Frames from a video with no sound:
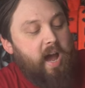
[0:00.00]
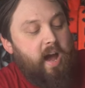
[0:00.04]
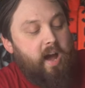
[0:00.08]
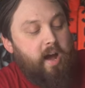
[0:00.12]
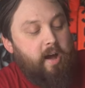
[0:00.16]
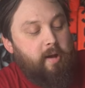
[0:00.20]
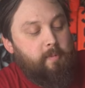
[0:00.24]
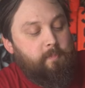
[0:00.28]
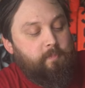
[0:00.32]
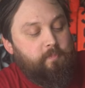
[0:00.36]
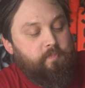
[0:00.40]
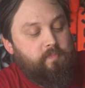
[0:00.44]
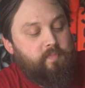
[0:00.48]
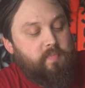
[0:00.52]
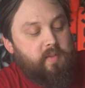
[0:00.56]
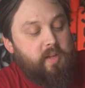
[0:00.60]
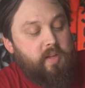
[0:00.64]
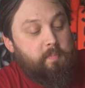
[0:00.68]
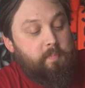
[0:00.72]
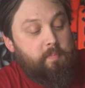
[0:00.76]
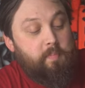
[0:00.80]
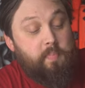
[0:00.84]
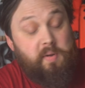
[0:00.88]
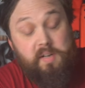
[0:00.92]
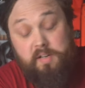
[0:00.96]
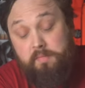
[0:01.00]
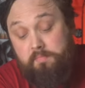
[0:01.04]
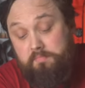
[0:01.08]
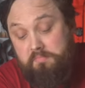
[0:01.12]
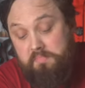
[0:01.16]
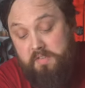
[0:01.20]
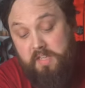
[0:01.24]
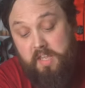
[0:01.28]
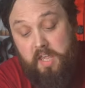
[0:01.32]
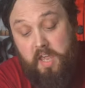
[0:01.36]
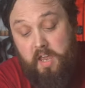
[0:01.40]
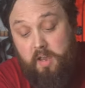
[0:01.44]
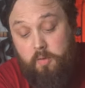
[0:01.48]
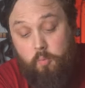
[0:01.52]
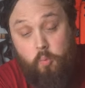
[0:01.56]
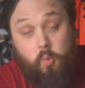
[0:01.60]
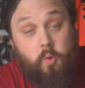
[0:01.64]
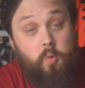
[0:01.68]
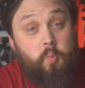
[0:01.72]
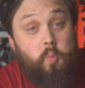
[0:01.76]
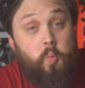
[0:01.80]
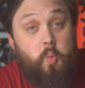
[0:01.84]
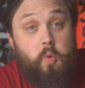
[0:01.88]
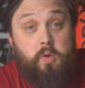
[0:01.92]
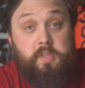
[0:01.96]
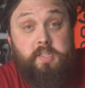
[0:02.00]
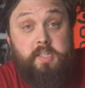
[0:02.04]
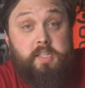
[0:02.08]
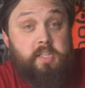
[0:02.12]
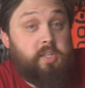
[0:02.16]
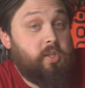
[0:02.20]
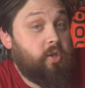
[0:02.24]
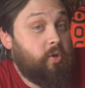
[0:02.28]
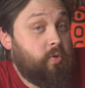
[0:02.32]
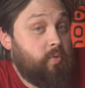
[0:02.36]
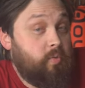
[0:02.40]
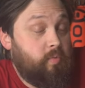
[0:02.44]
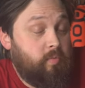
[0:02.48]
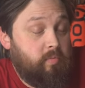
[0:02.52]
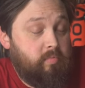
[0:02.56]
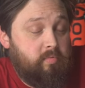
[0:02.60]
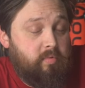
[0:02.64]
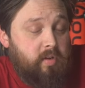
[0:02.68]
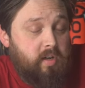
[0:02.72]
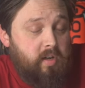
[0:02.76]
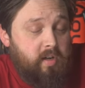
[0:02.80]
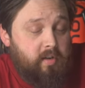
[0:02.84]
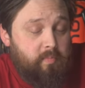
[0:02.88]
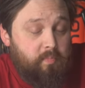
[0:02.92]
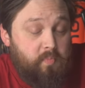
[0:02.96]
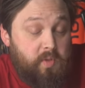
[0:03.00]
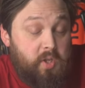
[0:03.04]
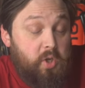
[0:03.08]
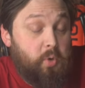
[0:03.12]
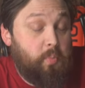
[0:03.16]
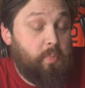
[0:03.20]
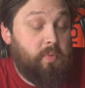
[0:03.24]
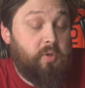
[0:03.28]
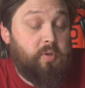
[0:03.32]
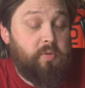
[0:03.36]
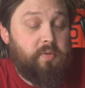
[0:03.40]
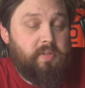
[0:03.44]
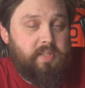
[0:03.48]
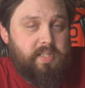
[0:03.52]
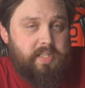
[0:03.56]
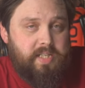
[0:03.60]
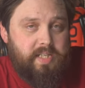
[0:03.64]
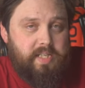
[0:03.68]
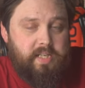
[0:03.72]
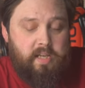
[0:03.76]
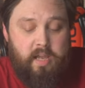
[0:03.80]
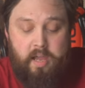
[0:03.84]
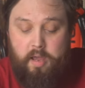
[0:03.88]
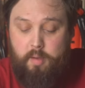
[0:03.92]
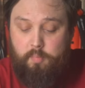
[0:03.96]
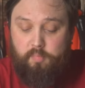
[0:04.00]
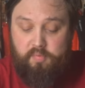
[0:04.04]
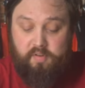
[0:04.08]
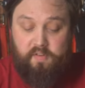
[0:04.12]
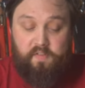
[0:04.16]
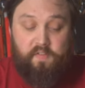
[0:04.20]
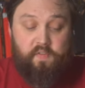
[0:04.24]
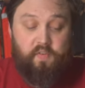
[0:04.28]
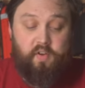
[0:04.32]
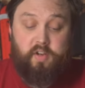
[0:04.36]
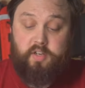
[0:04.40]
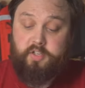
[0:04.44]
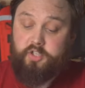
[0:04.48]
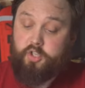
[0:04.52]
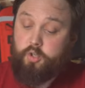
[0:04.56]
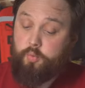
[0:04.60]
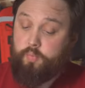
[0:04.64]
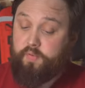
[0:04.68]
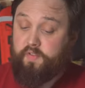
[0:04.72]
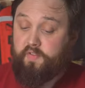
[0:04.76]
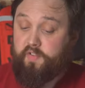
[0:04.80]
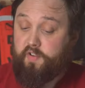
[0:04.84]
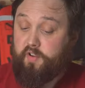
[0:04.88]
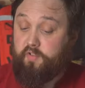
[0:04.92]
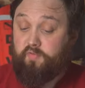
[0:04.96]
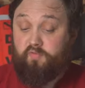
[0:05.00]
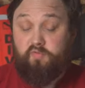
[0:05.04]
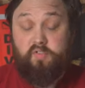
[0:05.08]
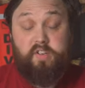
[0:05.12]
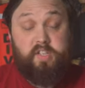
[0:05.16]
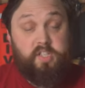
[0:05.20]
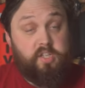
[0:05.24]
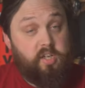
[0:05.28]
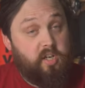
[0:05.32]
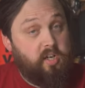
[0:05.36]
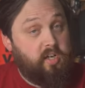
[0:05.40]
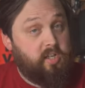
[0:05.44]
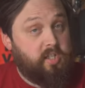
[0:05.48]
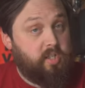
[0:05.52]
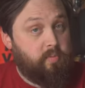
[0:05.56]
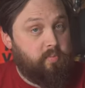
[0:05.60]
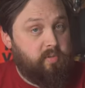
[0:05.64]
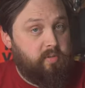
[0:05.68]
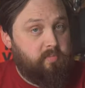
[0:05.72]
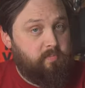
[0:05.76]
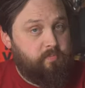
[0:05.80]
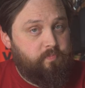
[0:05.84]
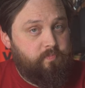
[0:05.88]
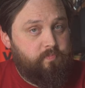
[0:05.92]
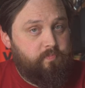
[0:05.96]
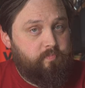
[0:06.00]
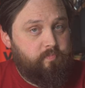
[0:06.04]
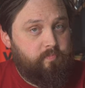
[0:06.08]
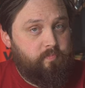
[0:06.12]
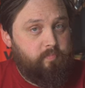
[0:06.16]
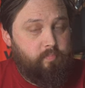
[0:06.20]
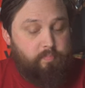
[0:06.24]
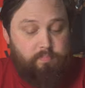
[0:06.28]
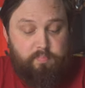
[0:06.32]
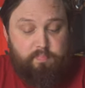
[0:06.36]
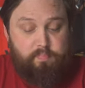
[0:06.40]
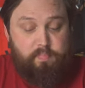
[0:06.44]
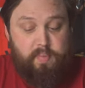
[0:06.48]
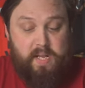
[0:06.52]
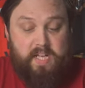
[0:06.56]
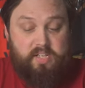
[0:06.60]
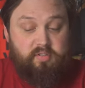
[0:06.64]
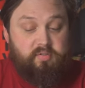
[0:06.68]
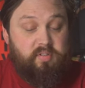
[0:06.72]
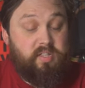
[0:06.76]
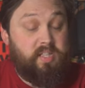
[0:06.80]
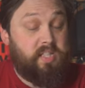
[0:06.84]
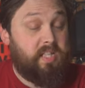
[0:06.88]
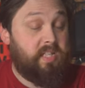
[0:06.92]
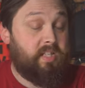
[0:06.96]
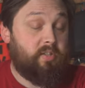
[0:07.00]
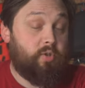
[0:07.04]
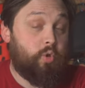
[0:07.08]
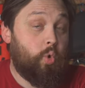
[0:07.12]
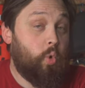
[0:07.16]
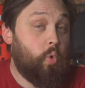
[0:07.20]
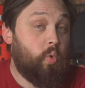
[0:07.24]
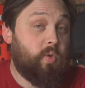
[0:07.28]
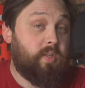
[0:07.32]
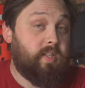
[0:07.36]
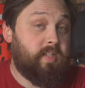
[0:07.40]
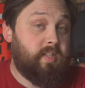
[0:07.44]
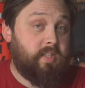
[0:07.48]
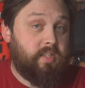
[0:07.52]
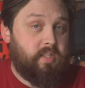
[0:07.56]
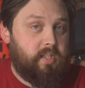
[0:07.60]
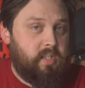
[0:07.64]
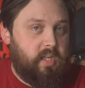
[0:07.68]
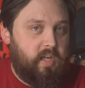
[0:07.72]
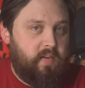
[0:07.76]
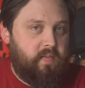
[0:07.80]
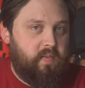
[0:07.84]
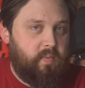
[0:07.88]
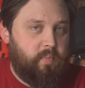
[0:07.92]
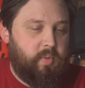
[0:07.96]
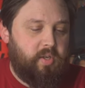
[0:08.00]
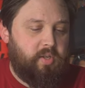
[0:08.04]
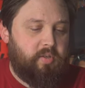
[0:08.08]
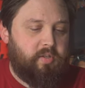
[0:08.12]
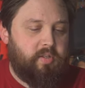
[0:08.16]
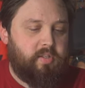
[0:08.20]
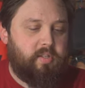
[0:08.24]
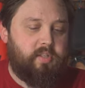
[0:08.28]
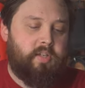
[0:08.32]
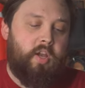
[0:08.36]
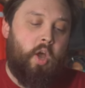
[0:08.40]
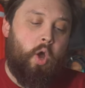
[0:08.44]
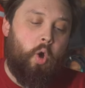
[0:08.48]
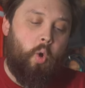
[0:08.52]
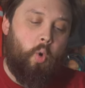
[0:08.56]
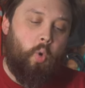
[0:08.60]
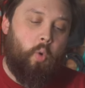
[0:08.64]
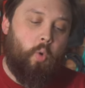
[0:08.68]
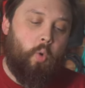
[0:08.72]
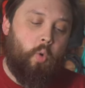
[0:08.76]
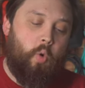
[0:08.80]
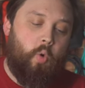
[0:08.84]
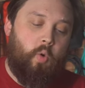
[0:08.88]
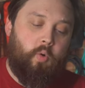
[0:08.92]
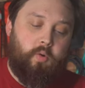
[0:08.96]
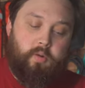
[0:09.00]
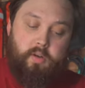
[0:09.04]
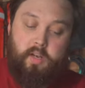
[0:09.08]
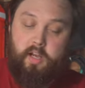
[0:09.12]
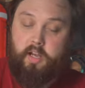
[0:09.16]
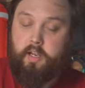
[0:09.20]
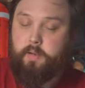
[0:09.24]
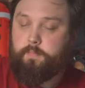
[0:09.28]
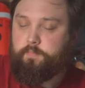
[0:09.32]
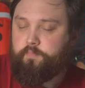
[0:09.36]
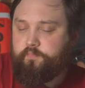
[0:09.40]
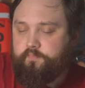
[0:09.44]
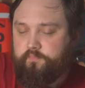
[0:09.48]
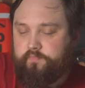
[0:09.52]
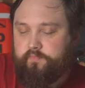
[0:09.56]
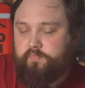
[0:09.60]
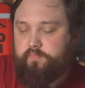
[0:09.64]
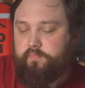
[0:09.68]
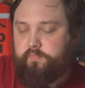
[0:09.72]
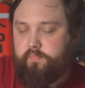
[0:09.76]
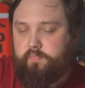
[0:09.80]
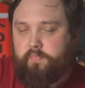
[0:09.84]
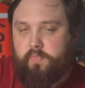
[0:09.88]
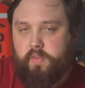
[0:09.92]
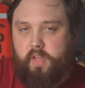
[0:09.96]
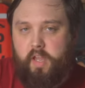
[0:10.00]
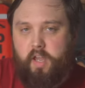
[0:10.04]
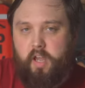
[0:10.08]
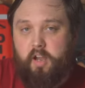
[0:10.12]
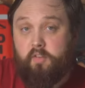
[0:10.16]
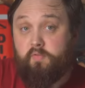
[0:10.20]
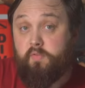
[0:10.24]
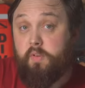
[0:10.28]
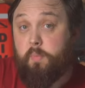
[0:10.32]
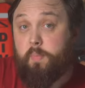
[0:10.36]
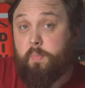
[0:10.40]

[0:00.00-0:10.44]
Um, But yeah, what what do you um, community prefer? Do you prefer rechargeable batteries in torches and dive computers, or like uh,